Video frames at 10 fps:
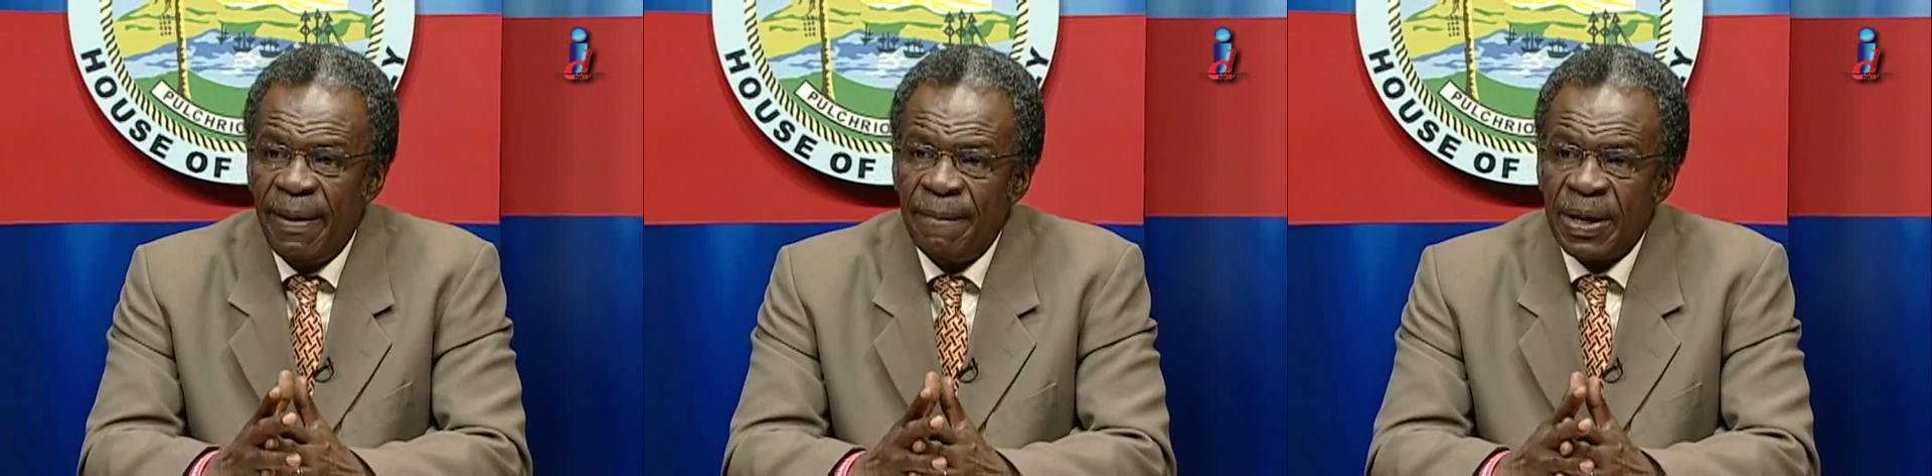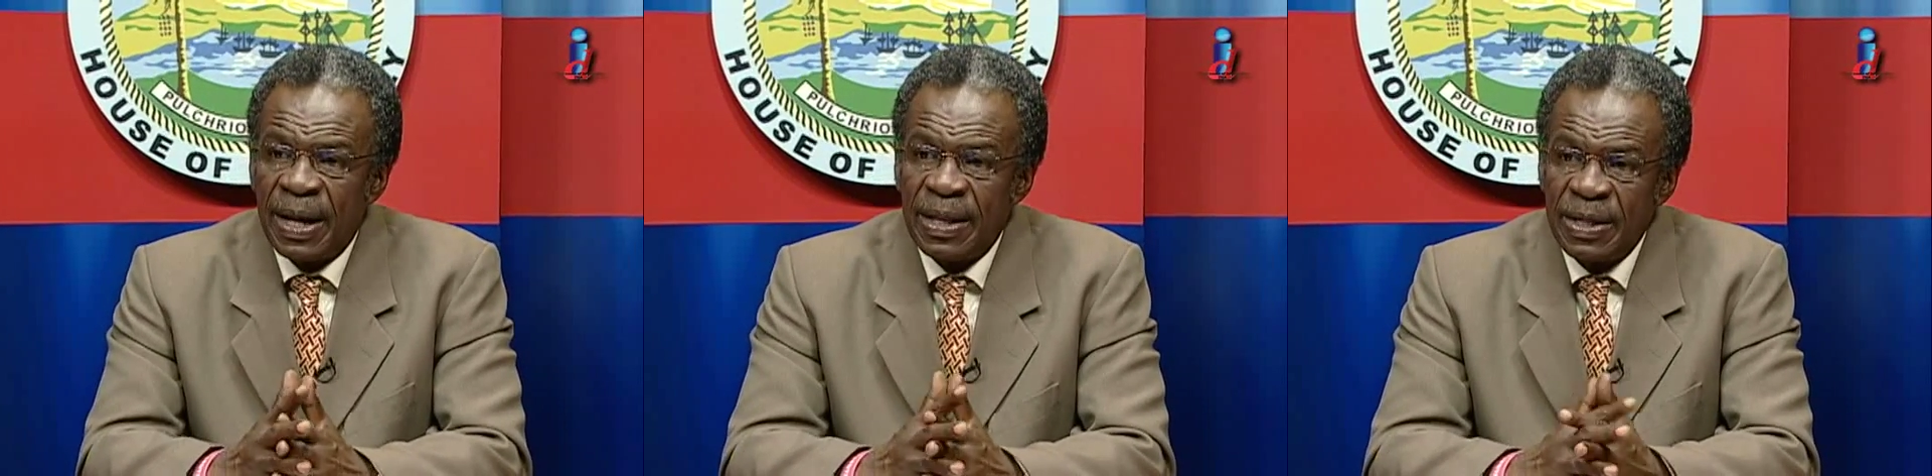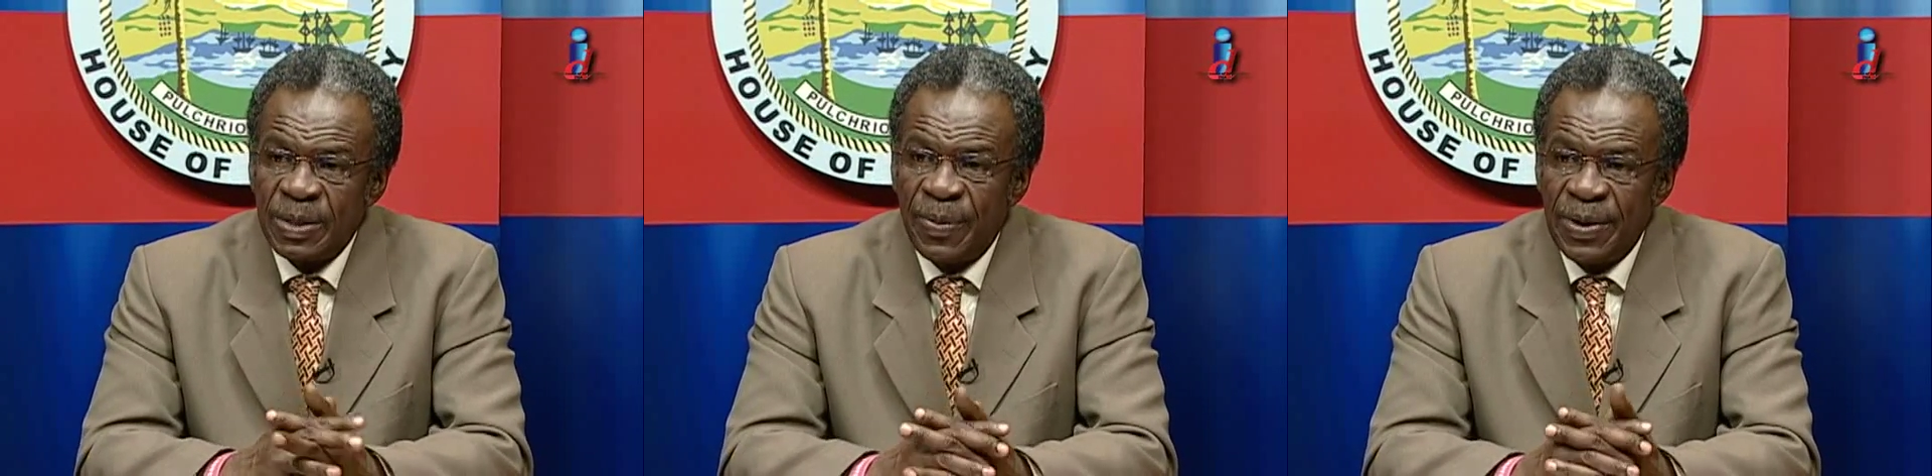But at
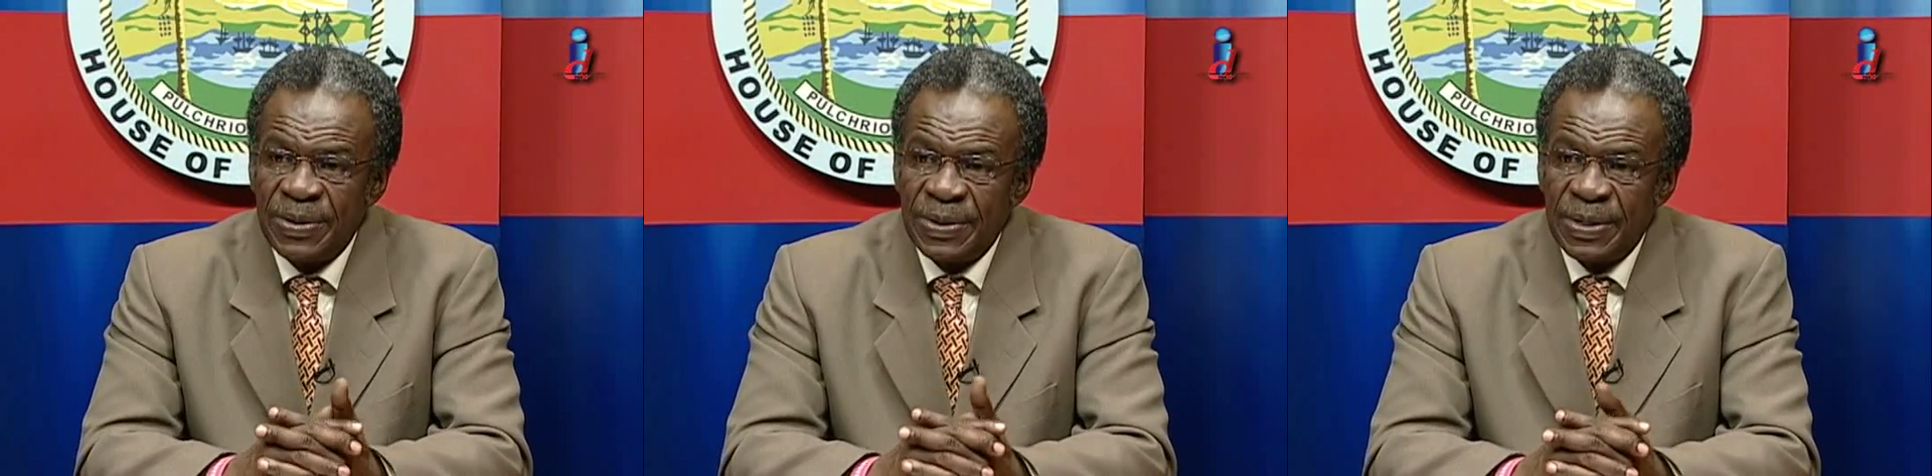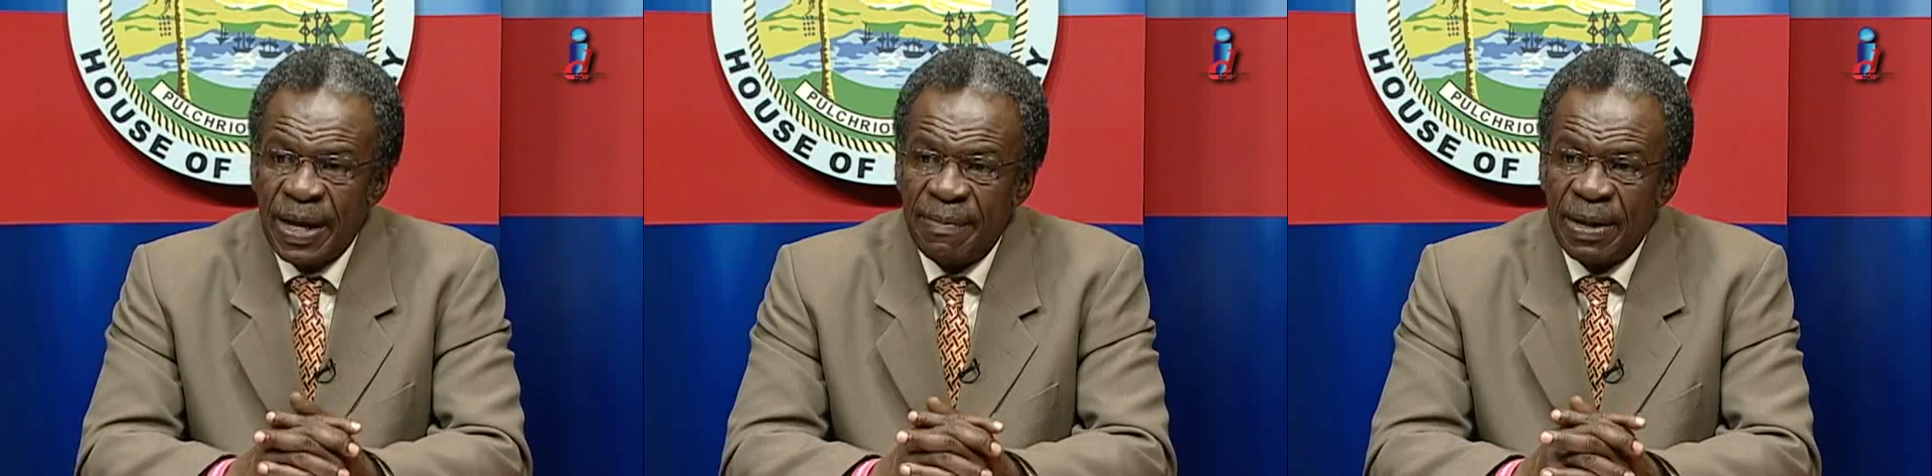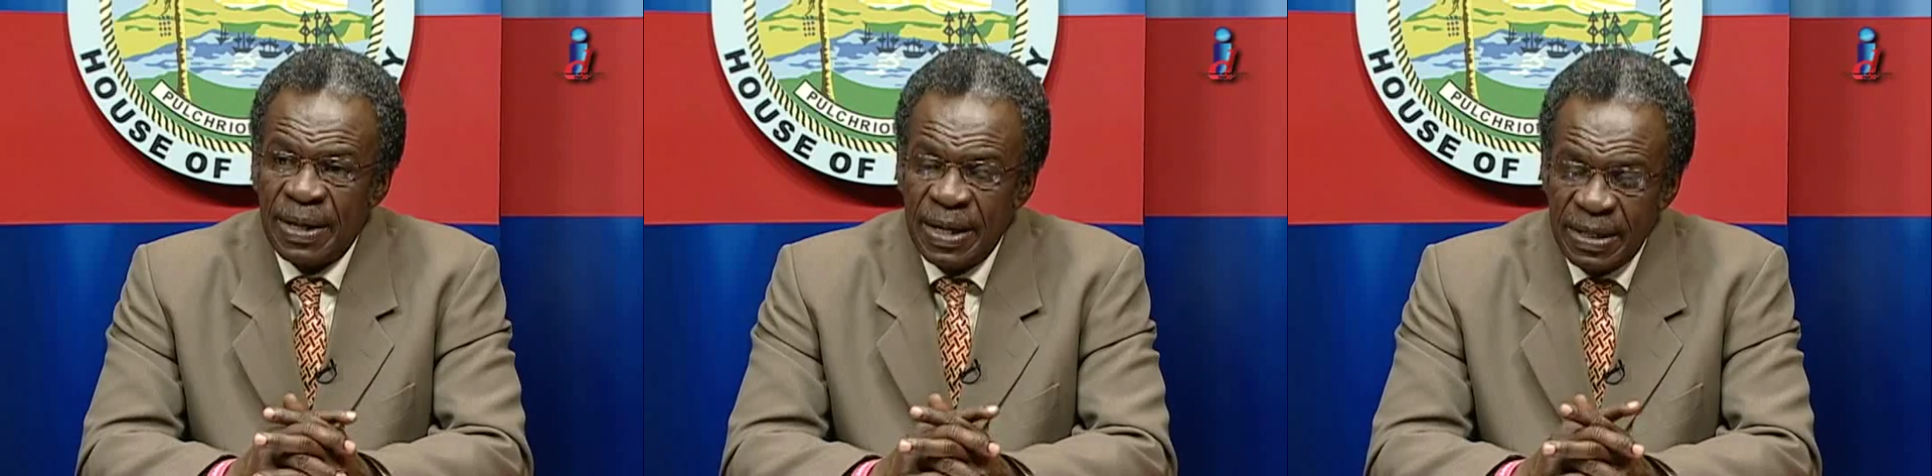this point in time,
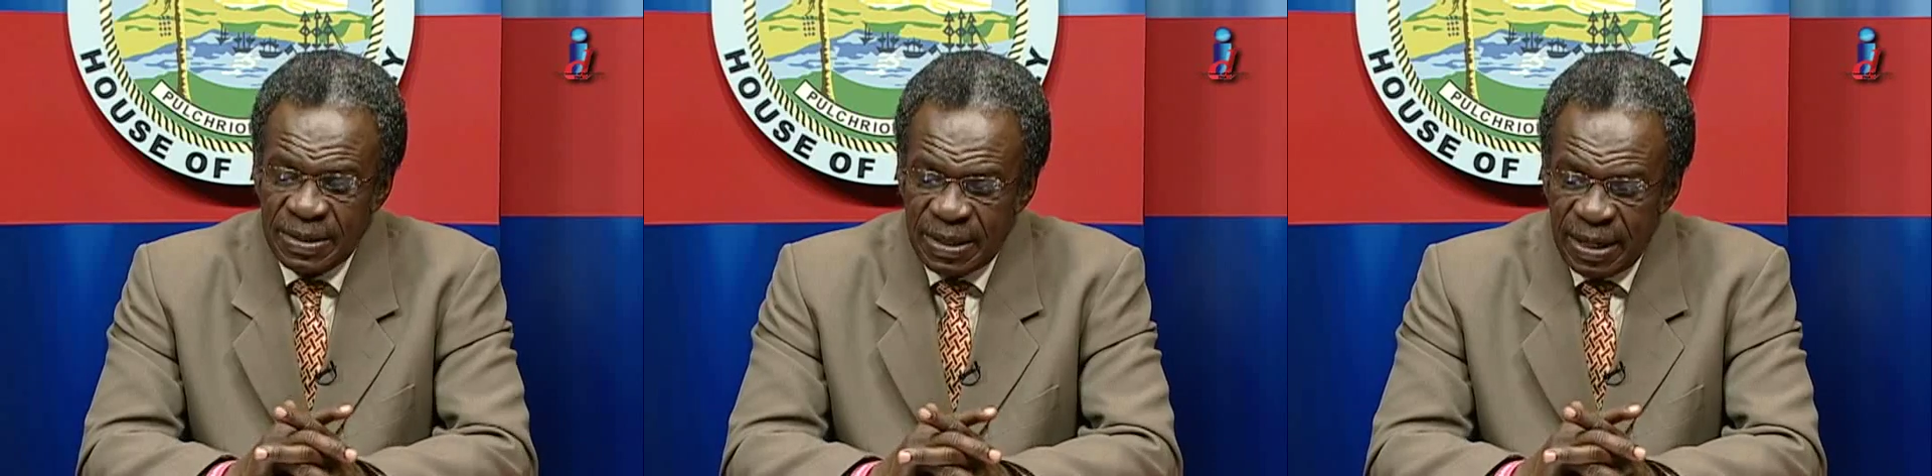at least,